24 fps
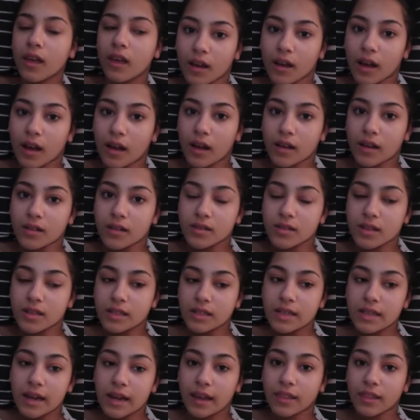as a
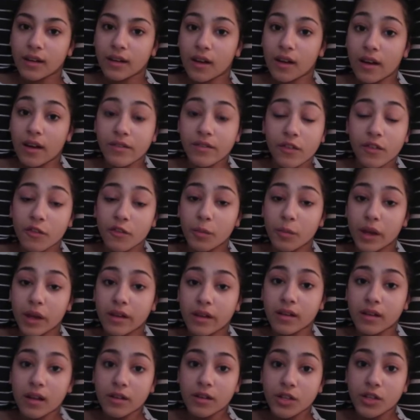day in the life of being
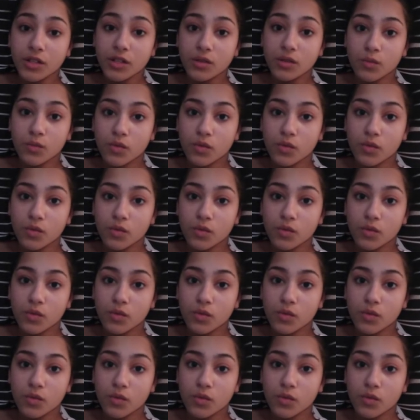allergic to